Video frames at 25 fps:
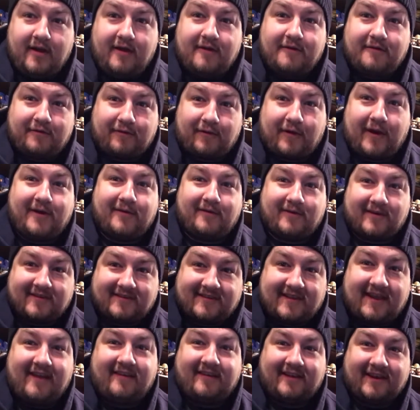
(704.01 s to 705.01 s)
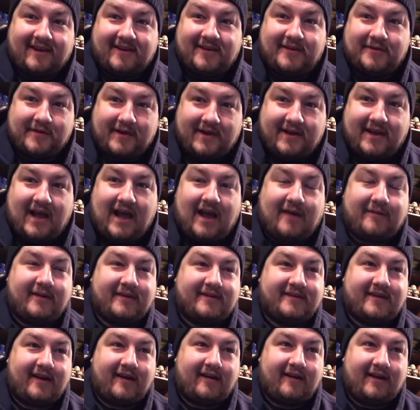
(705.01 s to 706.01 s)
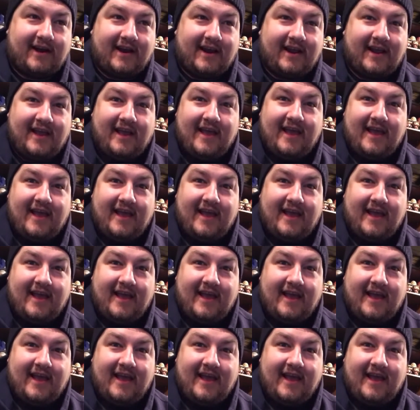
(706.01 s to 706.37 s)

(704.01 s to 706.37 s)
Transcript: Fred Roselli, doing commentary.